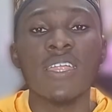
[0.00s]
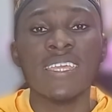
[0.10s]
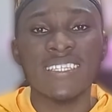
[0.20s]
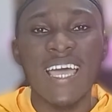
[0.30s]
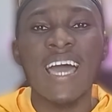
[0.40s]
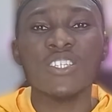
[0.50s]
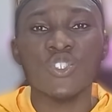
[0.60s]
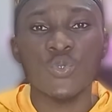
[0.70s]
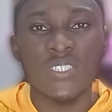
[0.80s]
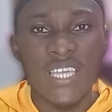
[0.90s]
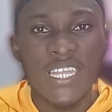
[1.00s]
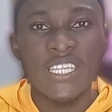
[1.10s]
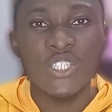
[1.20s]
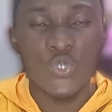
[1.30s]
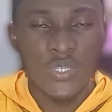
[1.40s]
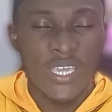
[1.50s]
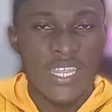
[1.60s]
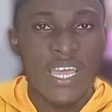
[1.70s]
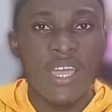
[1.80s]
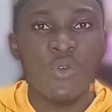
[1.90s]
It has to tally
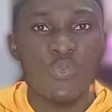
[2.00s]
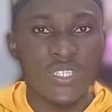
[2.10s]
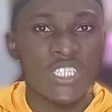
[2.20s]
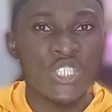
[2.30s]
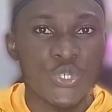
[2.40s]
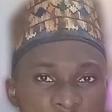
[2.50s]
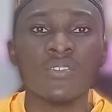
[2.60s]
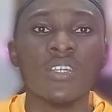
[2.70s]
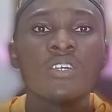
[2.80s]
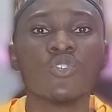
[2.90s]
together with each other.